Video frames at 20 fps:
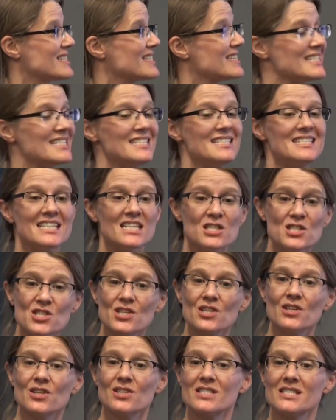It's a
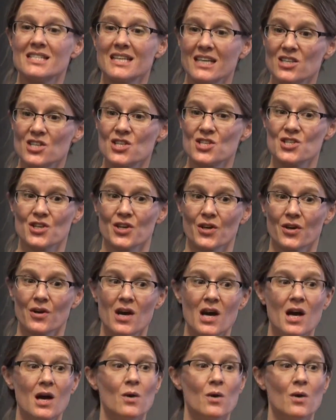digital signature,